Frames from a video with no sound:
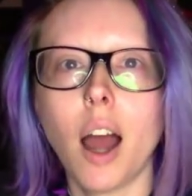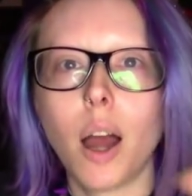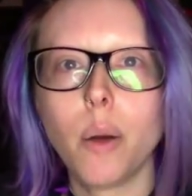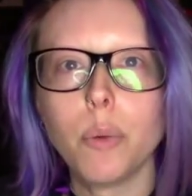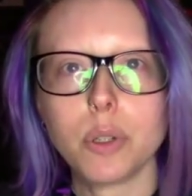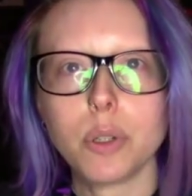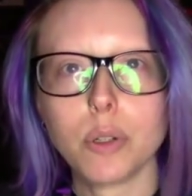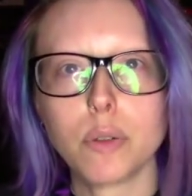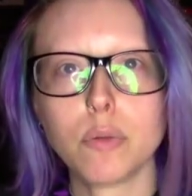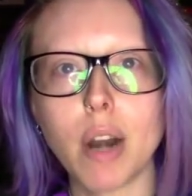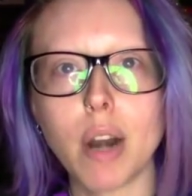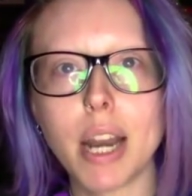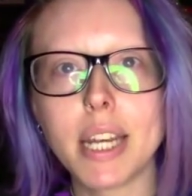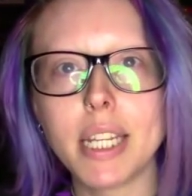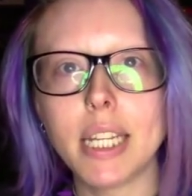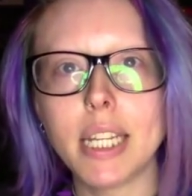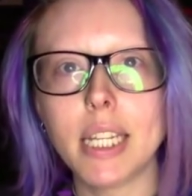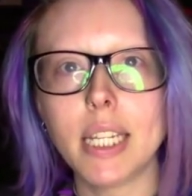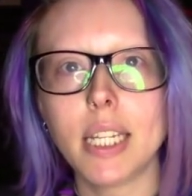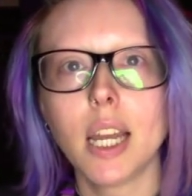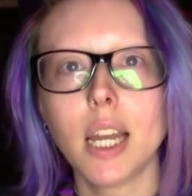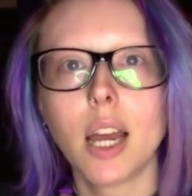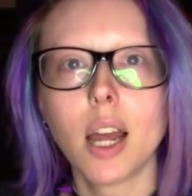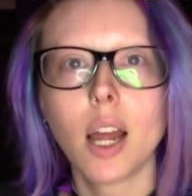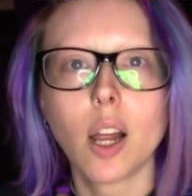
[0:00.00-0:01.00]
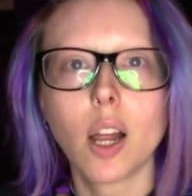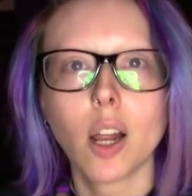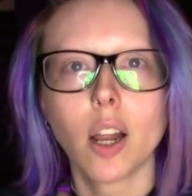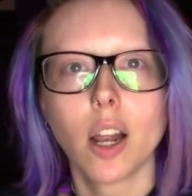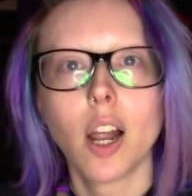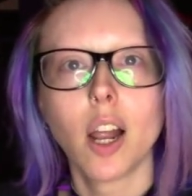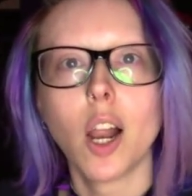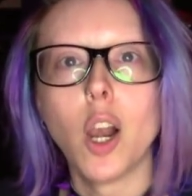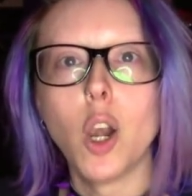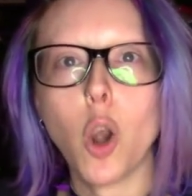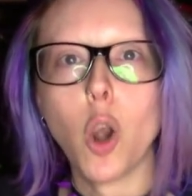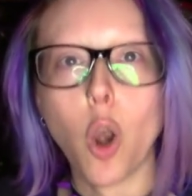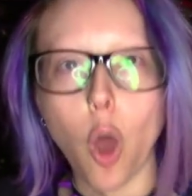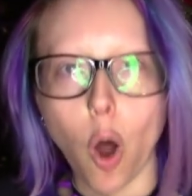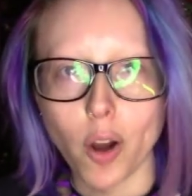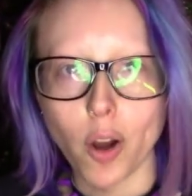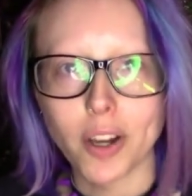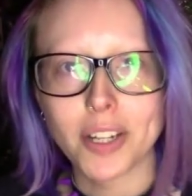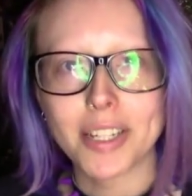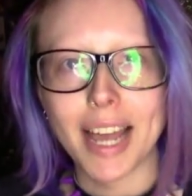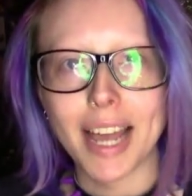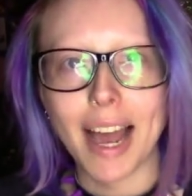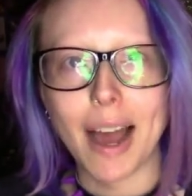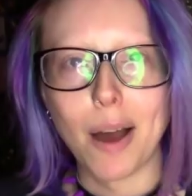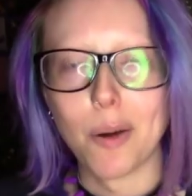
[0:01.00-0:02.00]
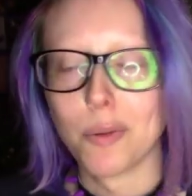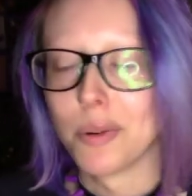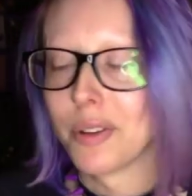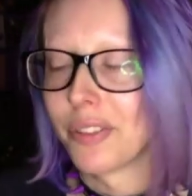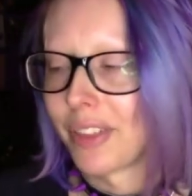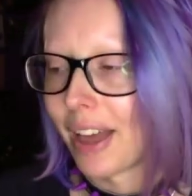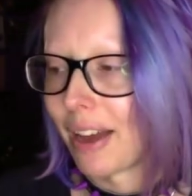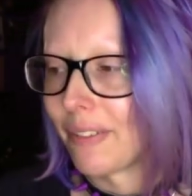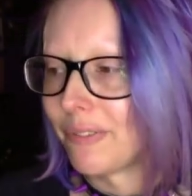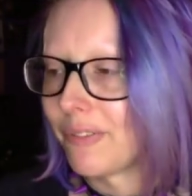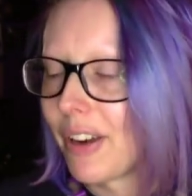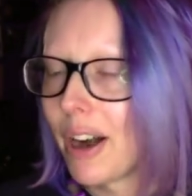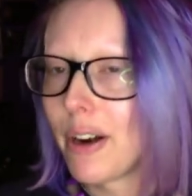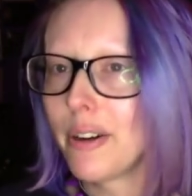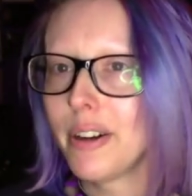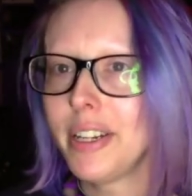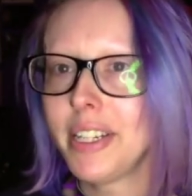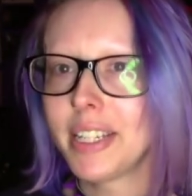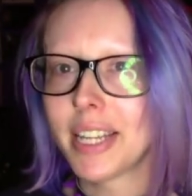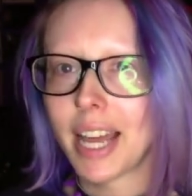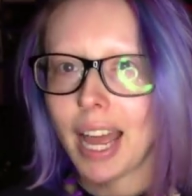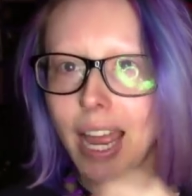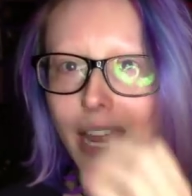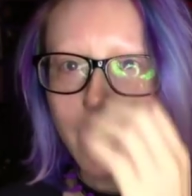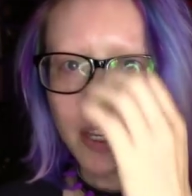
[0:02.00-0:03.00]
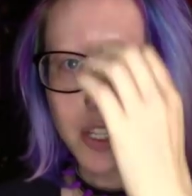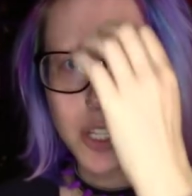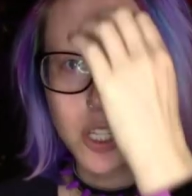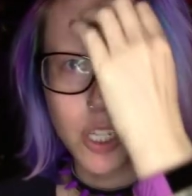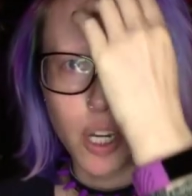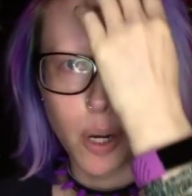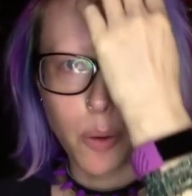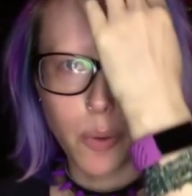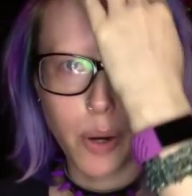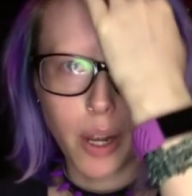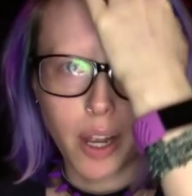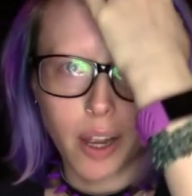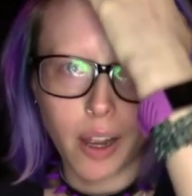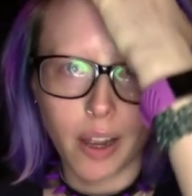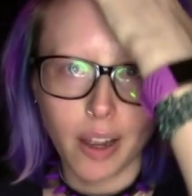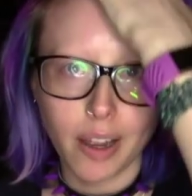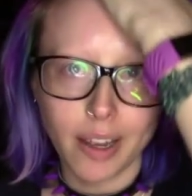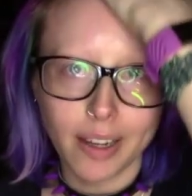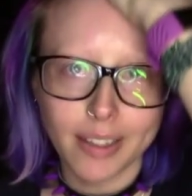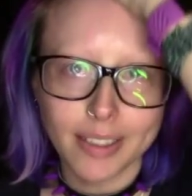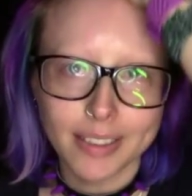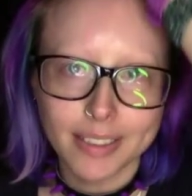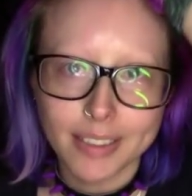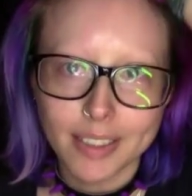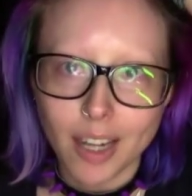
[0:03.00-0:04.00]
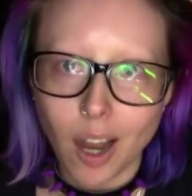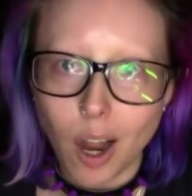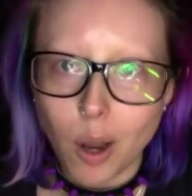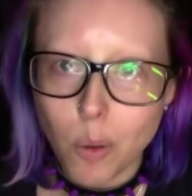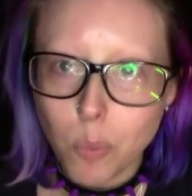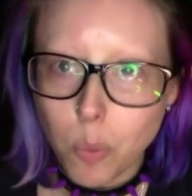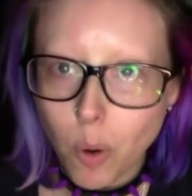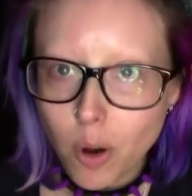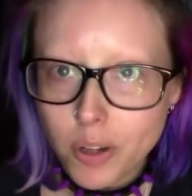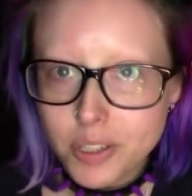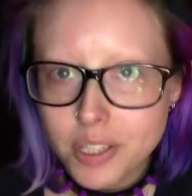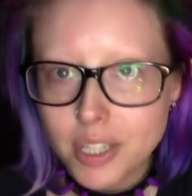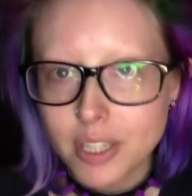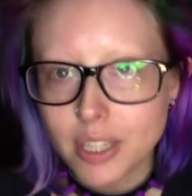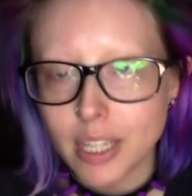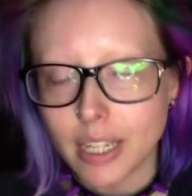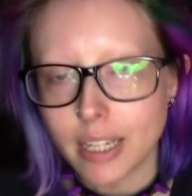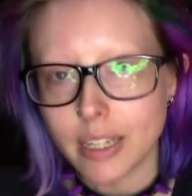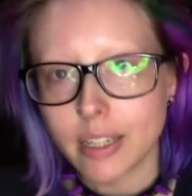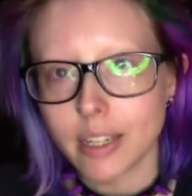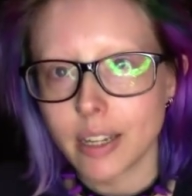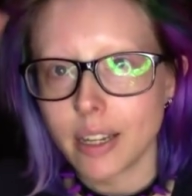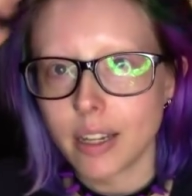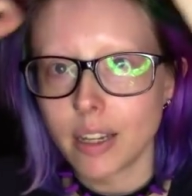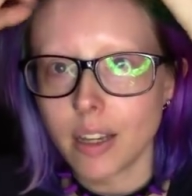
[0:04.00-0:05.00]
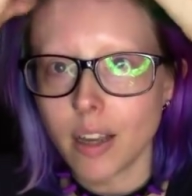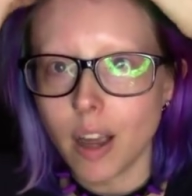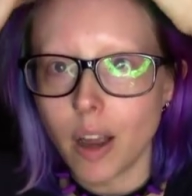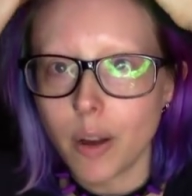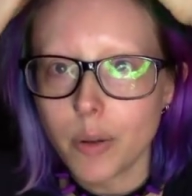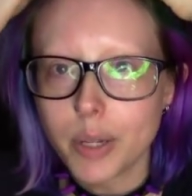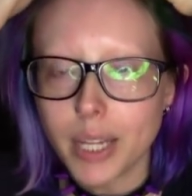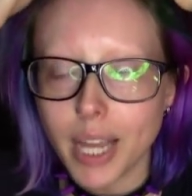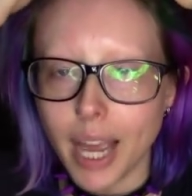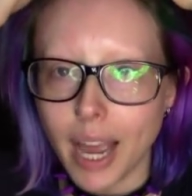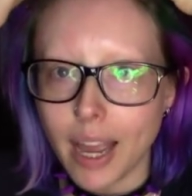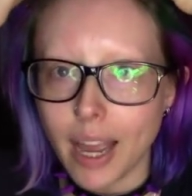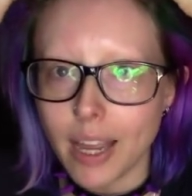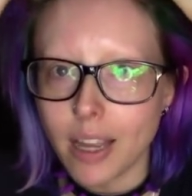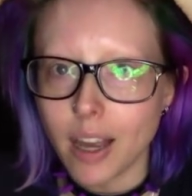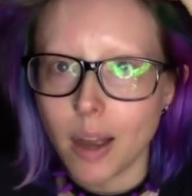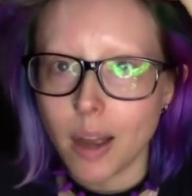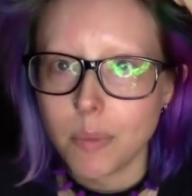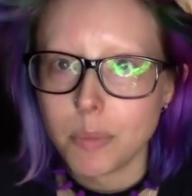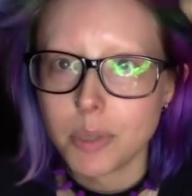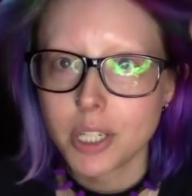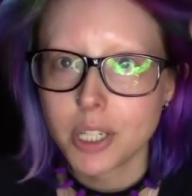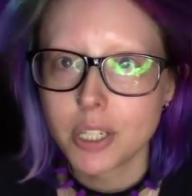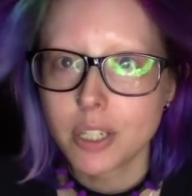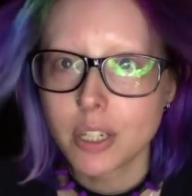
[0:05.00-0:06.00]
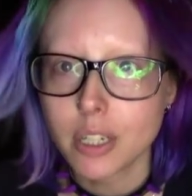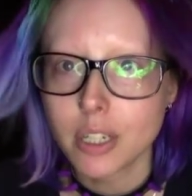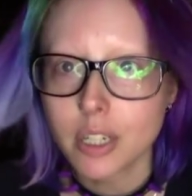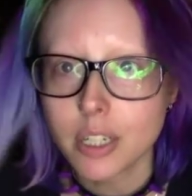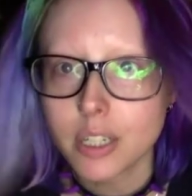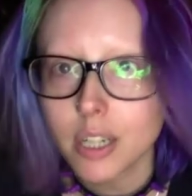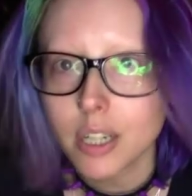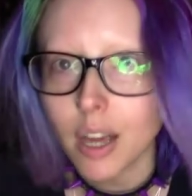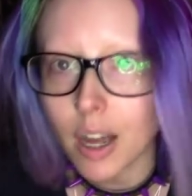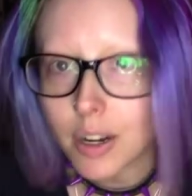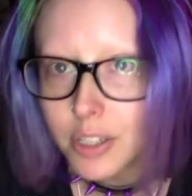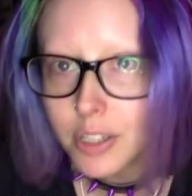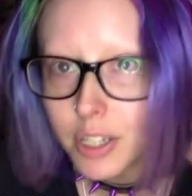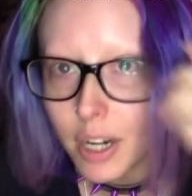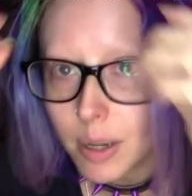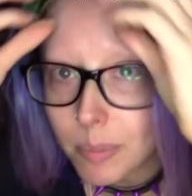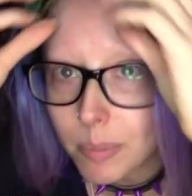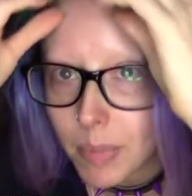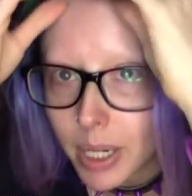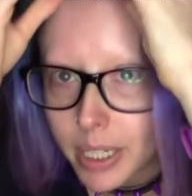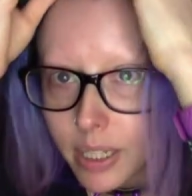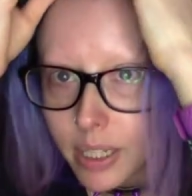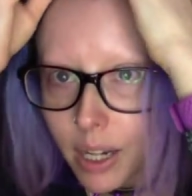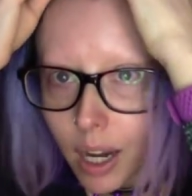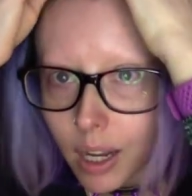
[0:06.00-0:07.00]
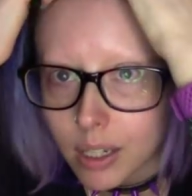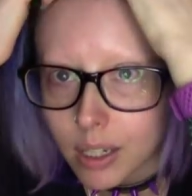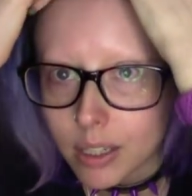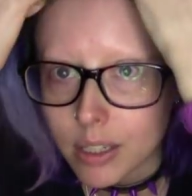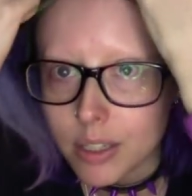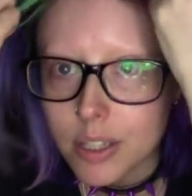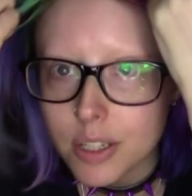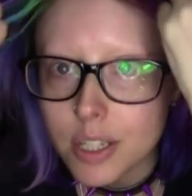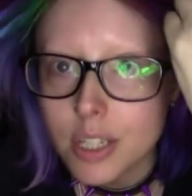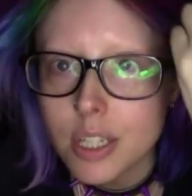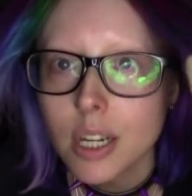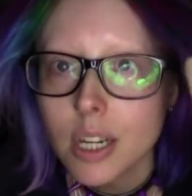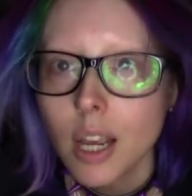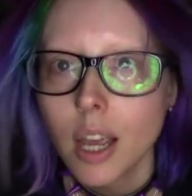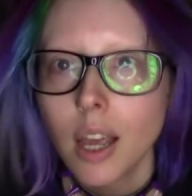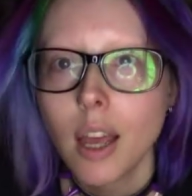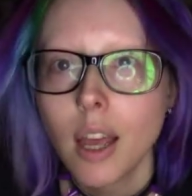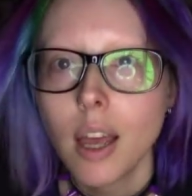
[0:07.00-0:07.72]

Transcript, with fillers: I was already lockdown that very day. So I was thinking, okay, I'm just going to touch up my colours.